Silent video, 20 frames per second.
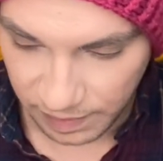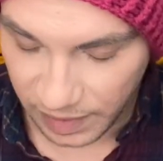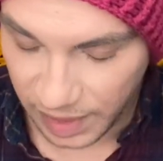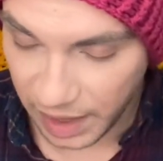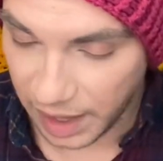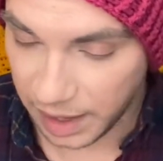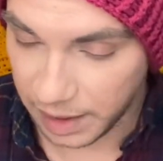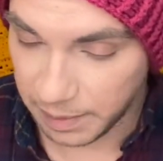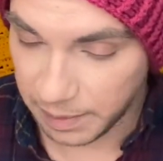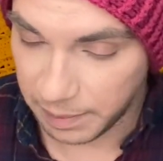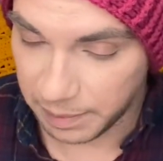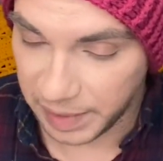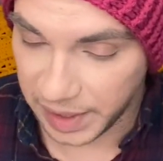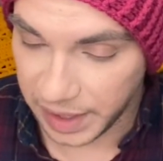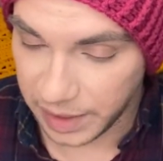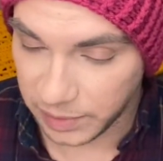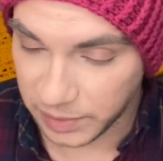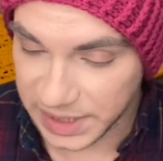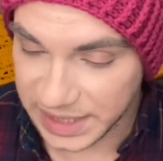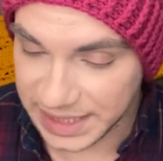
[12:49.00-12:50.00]
Um, but it
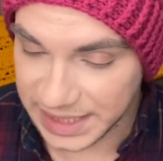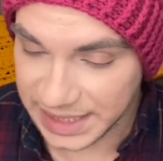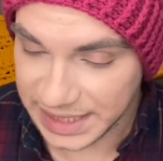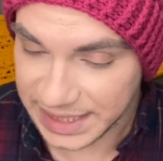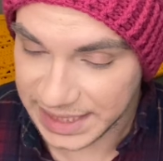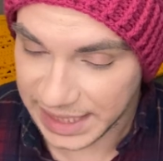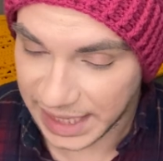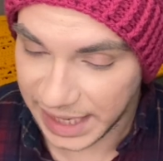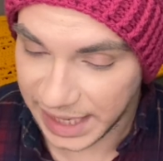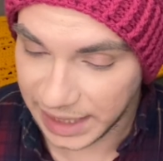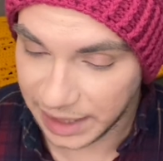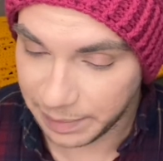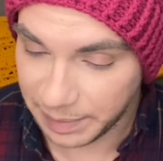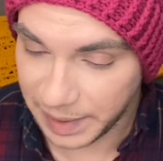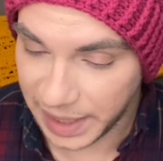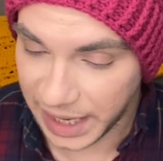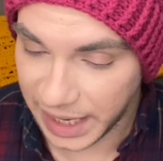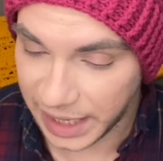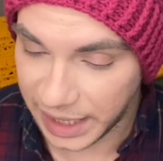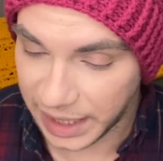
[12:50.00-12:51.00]
was designed
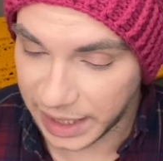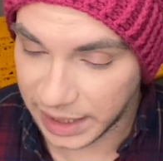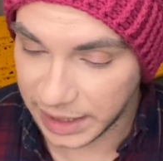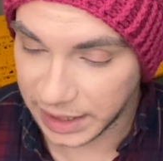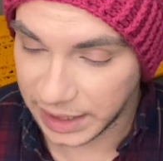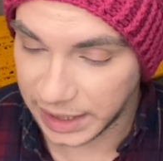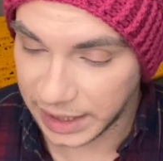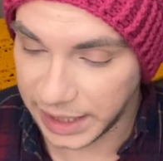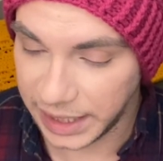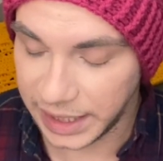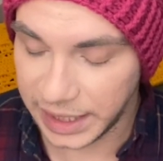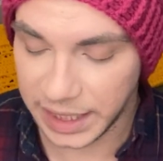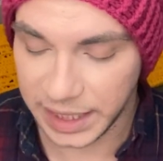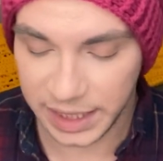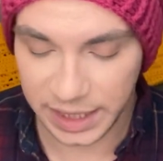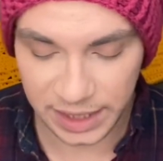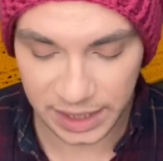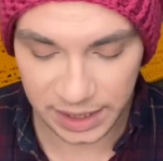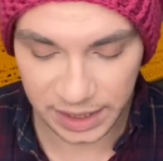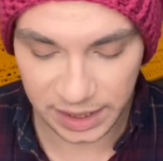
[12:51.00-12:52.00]
by
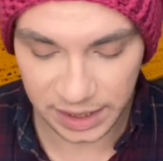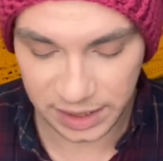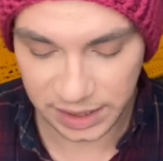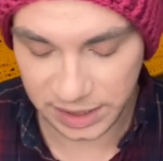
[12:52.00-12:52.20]
Lena